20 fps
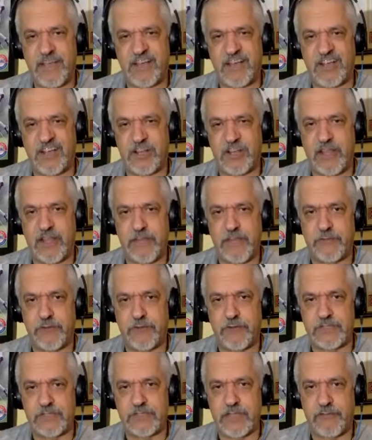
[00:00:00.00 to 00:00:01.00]
make a
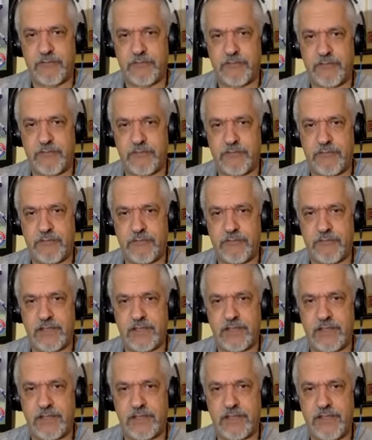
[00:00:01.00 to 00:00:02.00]
claim for himself,
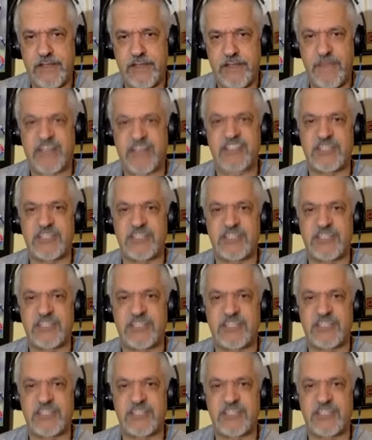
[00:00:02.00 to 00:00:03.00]
make a
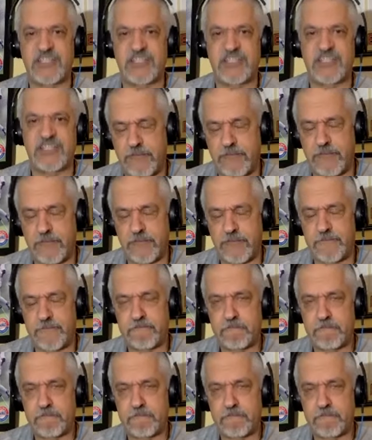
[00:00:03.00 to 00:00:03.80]
statement for himself.